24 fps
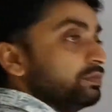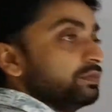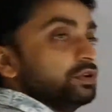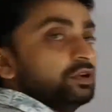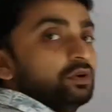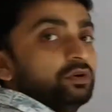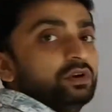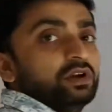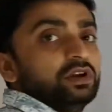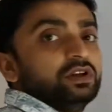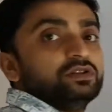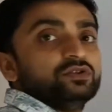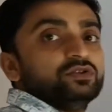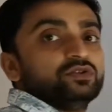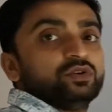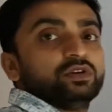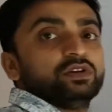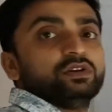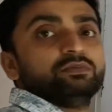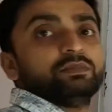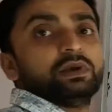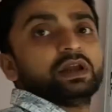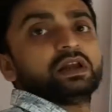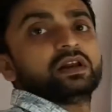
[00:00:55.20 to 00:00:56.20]
you will enjoy
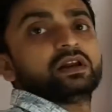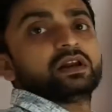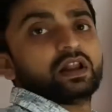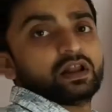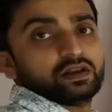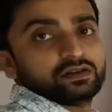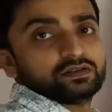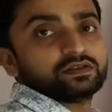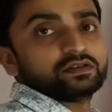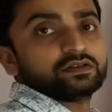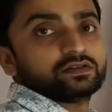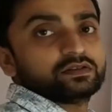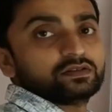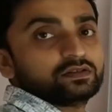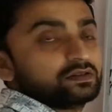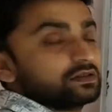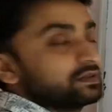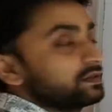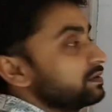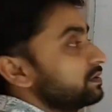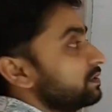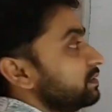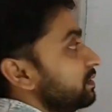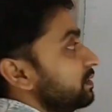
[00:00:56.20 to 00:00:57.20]
my
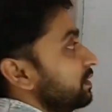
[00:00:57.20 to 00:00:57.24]
classes.